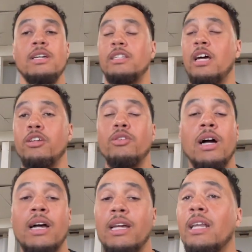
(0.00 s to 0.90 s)
now you
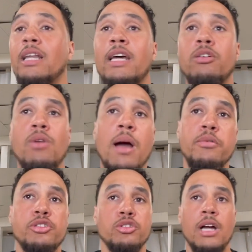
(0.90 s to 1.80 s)
got Landon
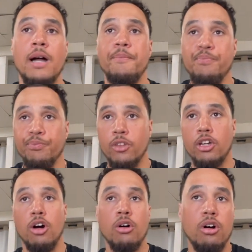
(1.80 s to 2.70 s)
Roberts, you got
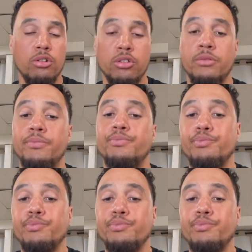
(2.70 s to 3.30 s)
Cole Holcomb.